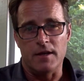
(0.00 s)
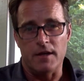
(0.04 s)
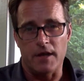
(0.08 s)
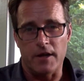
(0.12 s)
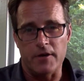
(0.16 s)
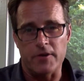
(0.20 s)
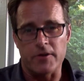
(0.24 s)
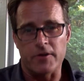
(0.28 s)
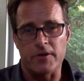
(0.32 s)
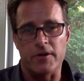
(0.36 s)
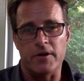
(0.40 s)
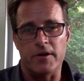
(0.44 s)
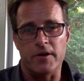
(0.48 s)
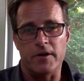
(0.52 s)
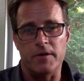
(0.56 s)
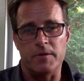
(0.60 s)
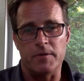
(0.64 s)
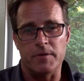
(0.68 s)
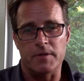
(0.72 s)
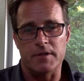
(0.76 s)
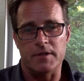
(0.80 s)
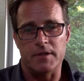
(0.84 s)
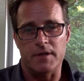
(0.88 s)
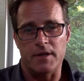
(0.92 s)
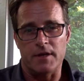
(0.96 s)
undergirded
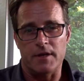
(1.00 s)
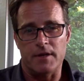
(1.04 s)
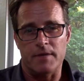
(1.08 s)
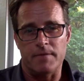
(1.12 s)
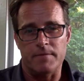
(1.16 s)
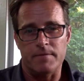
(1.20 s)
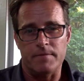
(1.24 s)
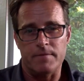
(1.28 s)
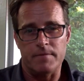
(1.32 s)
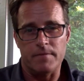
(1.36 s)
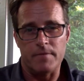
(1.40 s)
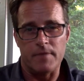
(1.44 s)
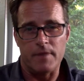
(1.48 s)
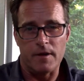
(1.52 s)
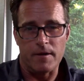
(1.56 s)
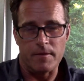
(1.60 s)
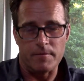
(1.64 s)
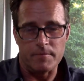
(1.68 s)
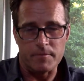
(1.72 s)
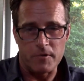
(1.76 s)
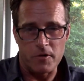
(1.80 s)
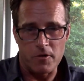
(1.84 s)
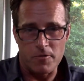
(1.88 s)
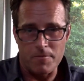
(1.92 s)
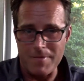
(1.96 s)
with the, um,
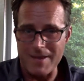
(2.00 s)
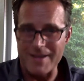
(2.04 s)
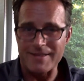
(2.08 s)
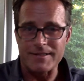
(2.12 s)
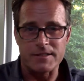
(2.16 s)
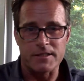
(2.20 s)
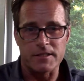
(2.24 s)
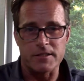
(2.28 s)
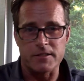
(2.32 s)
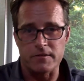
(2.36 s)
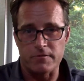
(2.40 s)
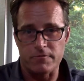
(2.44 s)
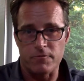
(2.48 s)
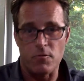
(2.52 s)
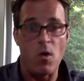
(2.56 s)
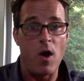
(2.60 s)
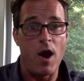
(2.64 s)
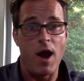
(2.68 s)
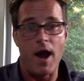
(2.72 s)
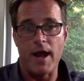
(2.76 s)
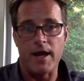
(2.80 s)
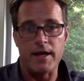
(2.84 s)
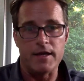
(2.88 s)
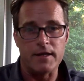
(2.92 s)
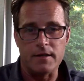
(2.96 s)
um, your message of
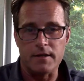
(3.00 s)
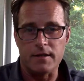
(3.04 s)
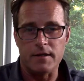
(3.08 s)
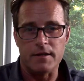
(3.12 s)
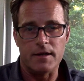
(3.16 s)
why.